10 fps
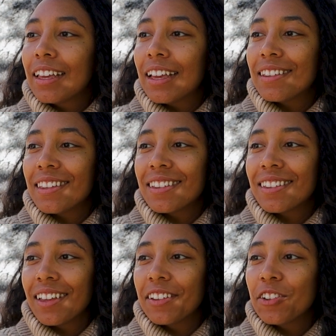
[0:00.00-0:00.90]
As the
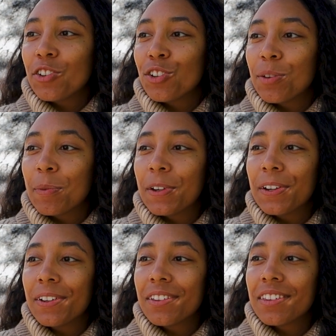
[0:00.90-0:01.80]
sun
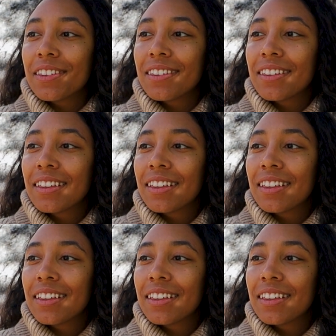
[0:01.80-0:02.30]
shimmers